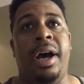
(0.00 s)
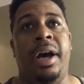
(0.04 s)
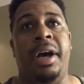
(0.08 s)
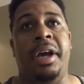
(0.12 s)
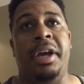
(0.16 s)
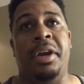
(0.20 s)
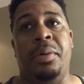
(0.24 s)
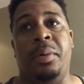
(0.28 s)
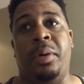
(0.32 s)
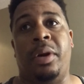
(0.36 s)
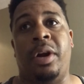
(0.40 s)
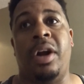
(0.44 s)

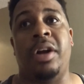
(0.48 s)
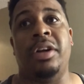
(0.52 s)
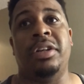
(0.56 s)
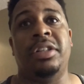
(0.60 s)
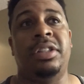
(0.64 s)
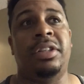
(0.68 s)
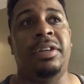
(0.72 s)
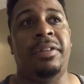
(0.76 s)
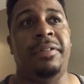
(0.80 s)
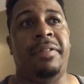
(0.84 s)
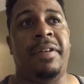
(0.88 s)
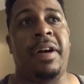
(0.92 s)
in regards
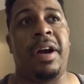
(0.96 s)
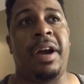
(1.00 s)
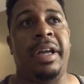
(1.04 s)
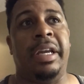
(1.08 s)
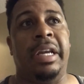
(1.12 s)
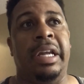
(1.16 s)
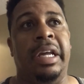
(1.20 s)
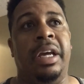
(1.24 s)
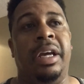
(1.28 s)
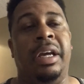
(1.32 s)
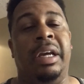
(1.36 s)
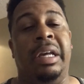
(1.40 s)
to
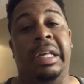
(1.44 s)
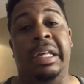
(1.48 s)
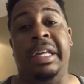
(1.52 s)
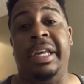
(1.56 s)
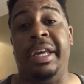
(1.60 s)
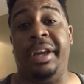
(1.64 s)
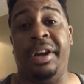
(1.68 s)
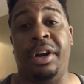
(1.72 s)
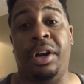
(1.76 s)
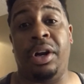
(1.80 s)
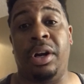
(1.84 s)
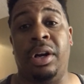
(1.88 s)
finding
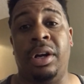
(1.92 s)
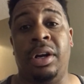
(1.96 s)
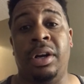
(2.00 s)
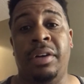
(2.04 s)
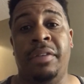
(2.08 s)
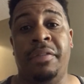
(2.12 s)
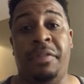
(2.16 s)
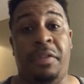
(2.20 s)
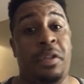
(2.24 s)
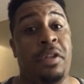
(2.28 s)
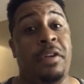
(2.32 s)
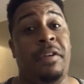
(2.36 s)
gear
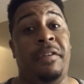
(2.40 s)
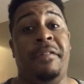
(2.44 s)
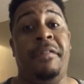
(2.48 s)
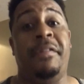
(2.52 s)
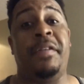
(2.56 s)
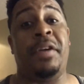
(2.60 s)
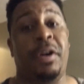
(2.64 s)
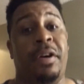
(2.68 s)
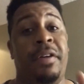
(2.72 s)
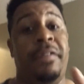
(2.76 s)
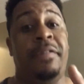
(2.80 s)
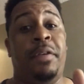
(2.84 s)
for their
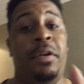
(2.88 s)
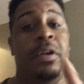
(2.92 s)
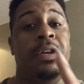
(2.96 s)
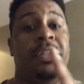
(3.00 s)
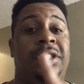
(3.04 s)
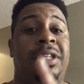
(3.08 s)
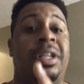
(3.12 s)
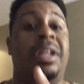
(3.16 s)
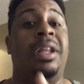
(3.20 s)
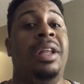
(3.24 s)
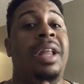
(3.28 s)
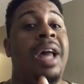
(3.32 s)
very
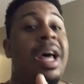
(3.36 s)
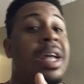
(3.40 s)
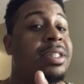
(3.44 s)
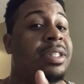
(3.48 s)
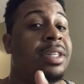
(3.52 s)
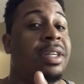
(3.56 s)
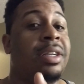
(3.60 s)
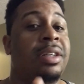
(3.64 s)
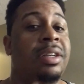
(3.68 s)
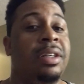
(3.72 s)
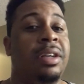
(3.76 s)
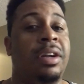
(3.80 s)
first
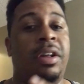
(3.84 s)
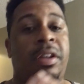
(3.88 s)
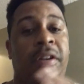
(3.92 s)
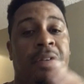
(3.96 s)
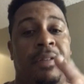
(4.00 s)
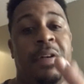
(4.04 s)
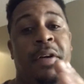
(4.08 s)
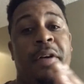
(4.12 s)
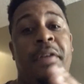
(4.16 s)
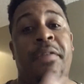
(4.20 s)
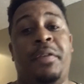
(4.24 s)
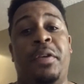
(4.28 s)
lesson or their
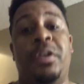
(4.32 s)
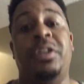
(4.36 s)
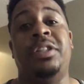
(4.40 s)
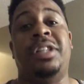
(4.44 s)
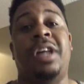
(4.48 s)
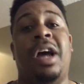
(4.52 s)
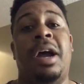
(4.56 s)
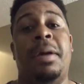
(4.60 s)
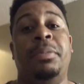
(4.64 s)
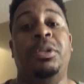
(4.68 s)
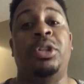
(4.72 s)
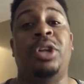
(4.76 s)
very first
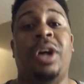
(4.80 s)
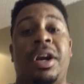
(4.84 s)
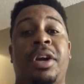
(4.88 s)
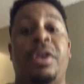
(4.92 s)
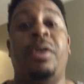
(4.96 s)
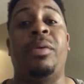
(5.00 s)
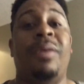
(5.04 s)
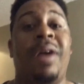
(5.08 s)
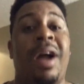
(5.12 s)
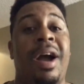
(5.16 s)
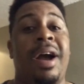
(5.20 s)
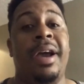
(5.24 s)
time trying
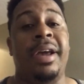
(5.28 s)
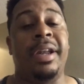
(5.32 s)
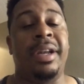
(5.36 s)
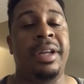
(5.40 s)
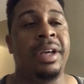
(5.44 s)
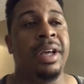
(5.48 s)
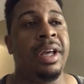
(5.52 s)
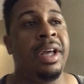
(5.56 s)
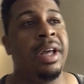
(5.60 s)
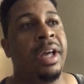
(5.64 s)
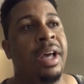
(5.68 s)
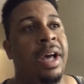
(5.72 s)
to ride.
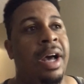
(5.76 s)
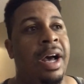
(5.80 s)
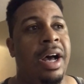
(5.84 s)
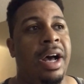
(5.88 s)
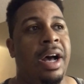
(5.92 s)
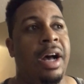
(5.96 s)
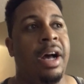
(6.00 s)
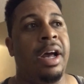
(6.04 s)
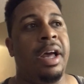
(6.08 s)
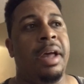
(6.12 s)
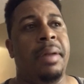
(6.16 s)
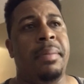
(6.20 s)

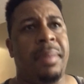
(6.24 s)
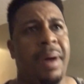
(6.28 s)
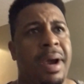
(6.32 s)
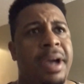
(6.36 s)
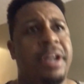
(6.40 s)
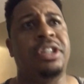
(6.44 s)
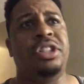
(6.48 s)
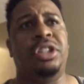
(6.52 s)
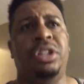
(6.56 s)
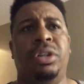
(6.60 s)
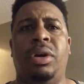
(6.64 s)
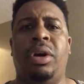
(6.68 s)
And
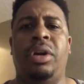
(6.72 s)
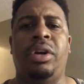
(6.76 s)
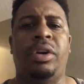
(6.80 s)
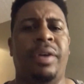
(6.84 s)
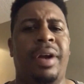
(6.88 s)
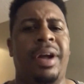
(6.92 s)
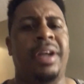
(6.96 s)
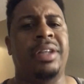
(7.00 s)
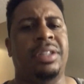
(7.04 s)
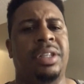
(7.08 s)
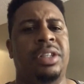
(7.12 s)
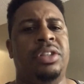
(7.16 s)
mind you, on
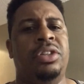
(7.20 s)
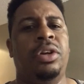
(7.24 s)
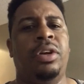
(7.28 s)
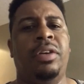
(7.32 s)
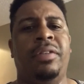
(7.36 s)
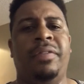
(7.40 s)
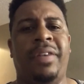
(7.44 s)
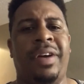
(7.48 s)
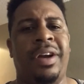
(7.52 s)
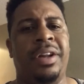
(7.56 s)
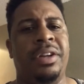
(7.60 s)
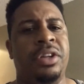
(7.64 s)
Craigslist, you can
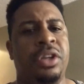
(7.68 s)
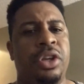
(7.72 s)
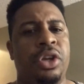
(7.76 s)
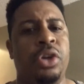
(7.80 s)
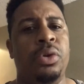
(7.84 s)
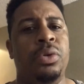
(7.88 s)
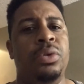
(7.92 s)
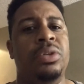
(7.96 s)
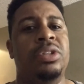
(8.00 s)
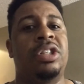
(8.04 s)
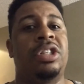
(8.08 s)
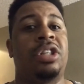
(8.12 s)
find
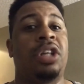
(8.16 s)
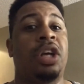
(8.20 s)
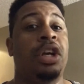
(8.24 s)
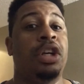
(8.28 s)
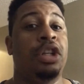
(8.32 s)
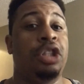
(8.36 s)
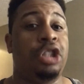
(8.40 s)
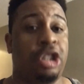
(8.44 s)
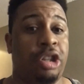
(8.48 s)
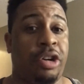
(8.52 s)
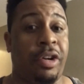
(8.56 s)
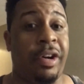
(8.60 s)
used
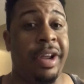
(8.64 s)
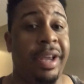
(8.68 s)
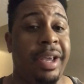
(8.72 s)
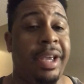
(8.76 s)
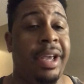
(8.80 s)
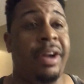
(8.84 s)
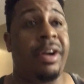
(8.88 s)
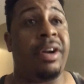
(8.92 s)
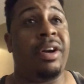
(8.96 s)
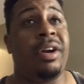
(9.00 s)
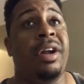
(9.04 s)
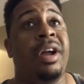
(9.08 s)
street
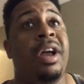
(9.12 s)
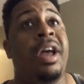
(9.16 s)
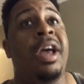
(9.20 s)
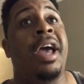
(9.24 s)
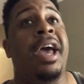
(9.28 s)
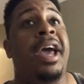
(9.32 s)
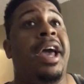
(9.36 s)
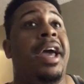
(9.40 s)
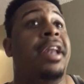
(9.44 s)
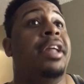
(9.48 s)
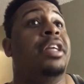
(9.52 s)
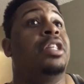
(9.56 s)
gear
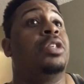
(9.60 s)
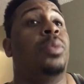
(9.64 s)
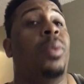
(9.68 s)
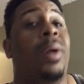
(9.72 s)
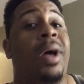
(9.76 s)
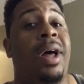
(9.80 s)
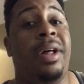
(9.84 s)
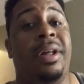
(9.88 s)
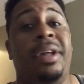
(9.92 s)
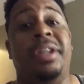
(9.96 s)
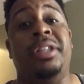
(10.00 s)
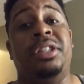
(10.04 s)
and as
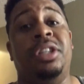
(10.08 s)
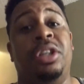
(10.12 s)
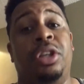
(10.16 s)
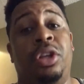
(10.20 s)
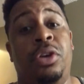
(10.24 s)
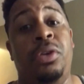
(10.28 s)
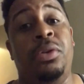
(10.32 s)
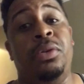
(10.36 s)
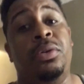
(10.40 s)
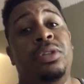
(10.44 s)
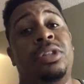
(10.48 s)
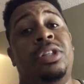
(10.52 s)
well as
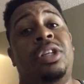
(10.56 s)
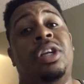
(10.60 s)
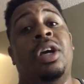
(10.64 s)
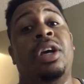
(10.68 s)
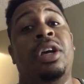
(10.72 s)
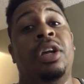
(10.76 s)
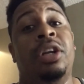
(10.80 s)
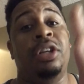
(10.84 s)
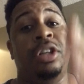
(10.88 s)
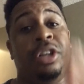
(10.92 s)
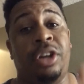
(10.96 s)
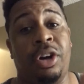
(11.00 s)
used
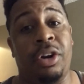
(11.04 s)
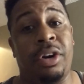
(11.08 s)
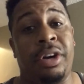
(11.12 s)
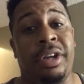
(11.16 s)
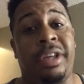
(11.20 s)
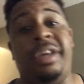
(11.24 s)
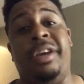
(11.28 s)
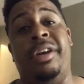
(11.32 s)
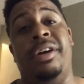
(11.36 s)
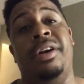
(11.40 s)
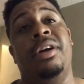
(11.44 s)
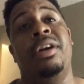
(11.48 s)
dirt
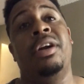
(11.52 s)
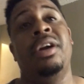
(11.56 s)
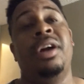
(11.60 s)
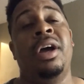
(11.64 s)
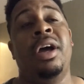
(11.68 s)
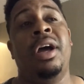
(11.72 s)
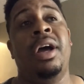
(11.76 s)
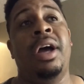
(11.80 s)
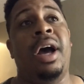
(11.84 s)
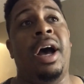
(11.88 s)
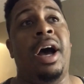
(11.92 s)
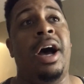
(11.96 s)
gear.
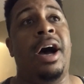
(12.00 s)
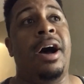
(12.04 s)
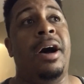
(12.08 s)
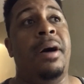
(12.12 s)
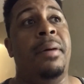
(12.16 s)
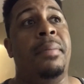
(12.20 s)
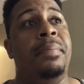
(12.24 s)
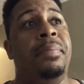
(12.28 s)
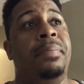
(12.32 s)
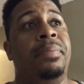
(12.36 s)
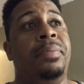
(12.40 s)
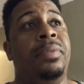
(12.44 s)

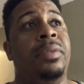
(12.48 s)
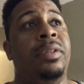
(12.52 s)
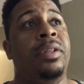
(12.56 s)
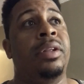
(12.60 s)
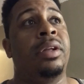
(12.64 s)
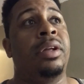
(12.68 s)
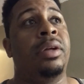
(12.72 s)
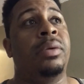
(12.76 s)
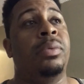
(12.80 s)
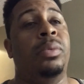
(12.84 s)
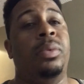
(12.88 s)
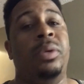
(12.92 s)

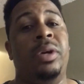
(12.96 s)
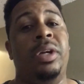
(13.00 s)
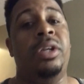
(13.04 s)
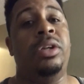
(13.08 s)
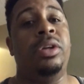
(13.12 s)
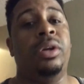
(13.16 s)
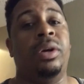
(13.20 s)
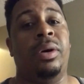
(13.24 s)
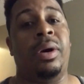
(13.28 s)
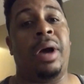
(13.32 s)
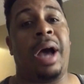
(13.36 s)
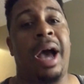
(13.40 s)

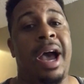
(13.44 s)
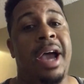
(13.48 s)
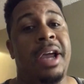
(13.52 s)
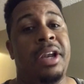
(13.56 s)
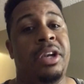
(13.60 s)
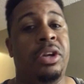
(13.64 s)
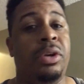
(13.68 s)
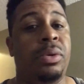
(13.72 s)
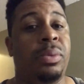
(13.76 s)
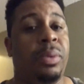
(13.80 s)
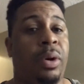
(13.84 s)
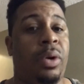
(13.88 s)
I
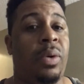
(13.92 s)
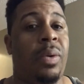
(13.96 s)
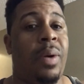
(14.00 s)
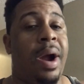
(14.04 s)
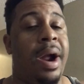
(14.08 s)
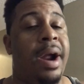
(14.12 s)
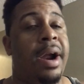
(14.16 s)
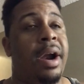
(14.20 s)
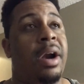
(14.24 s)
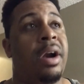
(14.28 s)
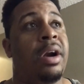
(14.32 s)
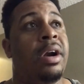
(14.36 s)
do
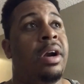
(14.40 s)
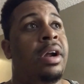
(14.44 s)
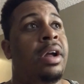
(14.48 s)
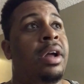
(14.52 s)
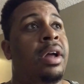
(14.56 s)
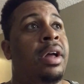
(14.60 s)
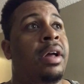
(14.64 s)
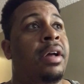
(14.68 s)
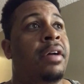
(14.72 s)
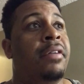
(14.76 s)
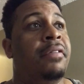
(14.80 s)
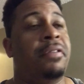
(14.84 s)
require
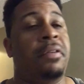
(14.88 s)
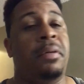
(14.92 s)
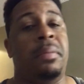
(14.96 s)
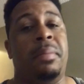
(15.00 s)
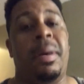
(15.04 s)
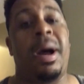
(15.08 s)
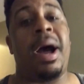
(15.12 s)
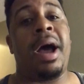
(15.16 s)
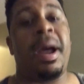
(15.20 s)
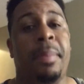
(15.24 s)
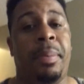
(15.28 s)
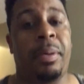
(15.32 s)
for
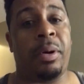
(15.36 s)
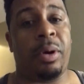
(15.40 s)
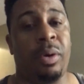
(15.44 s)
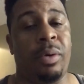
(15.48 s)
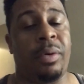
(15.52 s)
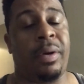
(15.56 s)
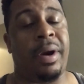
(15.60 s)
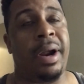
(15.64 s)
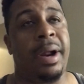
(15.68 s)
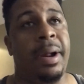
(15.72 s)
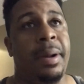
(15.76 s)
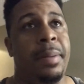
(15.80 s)
my
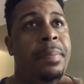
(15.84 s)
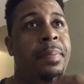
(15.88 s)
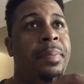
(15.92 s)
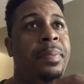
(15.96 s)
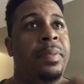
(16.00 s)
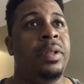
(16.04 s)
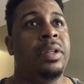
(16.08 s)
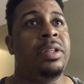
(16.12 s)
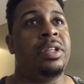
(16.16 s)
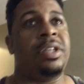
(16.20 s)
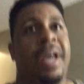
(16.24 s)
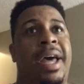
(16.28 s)
program
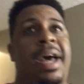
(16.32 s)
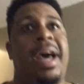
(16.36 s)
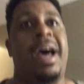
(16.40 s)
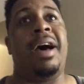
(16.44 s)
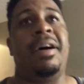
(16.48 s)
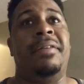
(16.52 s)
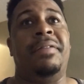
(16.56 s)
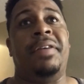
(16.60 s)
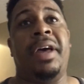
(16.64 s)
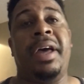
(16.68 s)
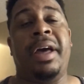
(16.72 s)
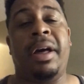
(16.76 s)
to
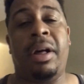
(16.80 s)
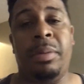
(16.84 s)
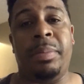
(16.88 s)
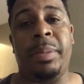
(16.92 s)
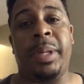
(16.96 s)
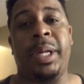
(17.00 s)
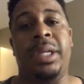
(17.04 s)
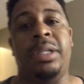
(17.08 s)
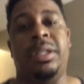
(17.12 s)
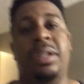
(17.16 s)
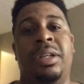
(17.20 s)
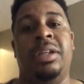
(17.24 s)
have a
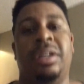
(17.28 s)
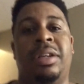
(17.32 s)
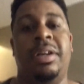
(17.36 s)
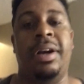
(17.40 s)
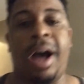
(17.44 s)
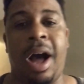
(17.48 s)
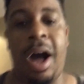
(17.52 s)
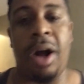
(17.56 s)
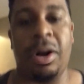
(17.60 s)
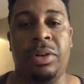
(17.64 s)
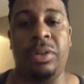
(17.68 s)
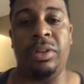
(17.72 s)
helmet,
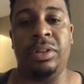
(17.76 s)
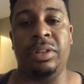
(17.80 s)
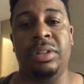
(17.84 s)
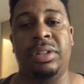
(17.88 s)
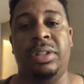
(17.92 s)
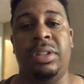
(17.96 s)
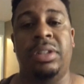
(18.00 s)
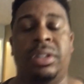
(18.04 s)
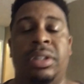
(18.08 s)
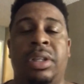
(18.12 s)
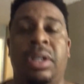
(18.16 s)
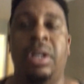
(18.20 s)

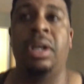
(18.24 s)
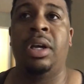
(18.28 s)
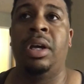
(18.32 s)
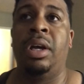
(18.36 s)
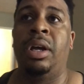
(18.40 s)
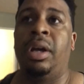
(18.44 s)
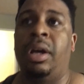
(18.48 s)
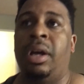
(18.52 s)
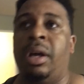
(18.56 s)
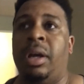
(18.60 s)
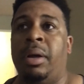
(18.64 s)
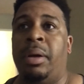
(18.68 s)
goggles,
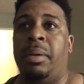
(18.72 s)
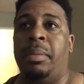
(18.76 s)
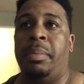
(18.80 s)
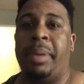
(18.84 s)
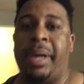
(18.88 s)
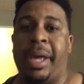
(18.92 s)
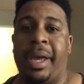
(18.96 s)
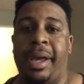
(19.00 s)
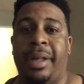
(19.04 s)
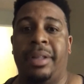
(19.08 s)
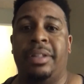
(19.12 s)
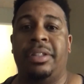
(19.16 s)

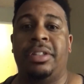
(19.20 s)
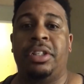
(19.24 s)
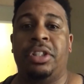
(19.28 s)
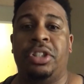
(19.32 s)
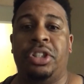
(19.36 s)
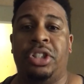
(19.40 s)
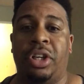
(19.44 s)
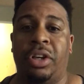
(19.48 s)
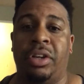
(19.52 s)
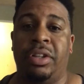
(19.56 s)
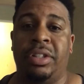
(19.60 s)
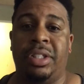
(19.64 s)
pants,
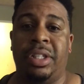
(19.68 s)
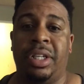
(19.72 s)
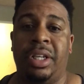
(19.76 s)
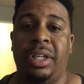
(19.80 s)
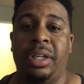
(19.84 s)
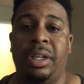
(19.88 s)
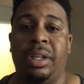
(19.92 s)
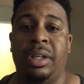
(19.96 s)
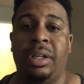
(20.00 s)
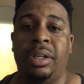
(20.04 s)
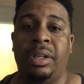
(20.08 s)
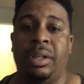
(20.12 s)

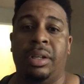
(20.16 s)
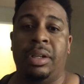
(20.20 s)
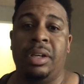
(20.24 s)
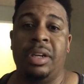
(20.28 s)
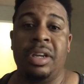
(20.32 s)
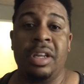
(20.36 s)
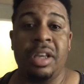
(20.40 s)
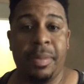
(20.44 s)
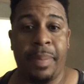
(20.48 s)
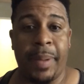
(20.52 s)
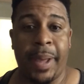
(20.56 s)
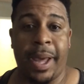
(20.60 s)
jersey,
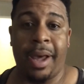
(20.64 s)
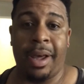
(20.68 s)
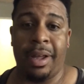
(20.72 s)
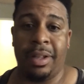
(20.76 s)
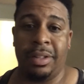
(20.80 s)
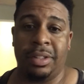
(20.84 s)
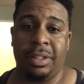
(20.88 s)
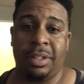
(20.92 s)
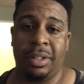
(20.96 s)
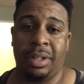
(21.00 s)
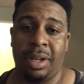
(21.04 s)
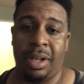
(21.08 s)
knee
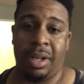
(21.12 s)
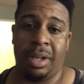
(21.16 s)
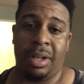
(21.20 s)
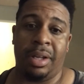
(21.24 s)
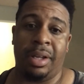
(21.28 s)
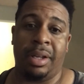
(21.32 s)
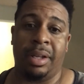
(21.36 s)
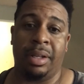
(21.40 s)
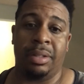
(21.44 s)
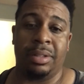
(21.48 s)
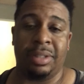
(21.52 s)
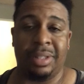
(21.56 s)
pads
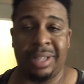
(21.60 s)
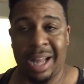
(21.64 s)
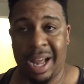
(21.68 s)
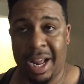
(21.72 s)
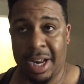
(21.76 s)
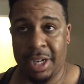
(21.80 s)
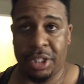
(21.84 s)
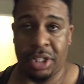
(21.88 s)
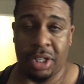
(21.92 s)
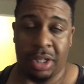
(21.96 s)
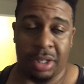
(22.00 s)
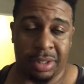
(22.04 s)

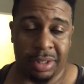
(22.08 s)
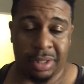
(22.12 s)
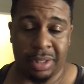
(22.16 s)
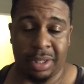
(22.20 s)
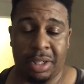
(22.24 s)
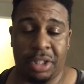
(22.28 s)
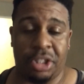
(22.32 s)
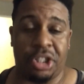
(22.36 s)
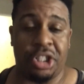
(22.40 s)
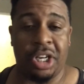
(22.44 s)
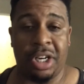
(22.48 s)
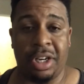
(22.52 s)

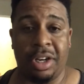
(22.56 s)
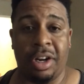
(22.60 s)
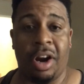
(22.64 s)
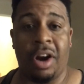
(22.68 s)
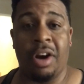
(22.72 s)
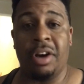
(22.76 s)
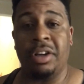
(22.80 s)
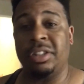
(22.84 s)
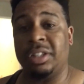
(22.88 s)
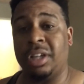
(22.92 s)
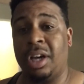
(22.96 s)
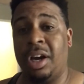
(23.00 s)
/ shin
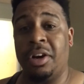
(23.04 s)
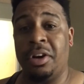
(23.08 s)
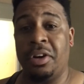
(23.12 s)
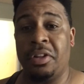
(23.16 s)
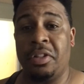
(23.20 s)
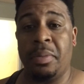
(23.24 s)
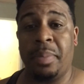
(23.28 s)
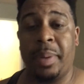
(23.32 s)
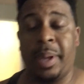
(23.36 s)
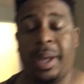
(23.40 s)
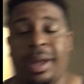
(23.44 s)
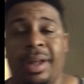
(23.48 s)
guards under
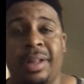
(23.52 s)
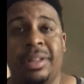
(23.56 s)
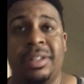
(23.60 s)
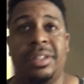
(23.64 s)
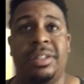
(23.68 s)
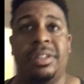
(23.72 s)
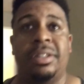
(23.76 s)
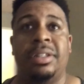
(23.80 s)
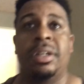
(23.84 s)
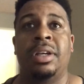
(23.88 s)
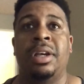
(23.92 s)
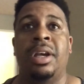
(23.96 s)
the
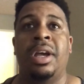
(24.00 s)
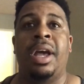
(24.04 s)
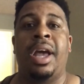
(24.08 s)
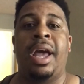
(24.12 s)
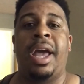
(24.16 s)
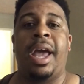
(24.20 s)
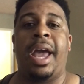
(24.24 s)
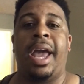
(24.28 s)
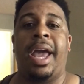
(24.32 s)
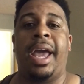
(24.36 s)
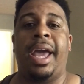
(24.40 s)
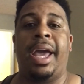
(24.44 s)
pants,
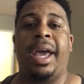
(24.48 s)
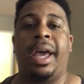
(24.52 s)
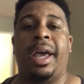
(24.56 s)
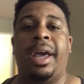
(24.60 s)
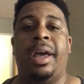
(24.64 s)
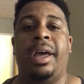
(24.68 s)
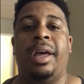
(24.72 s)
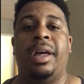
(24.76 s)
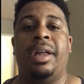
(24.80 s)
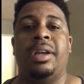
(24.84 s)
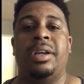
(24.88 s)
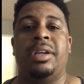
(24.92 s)

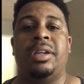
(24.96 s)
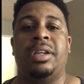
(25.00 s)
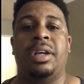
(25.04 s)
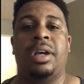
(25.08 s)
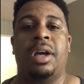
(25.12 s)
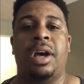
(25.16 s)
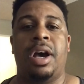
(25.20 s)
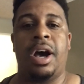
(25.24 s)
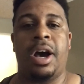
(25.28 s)
and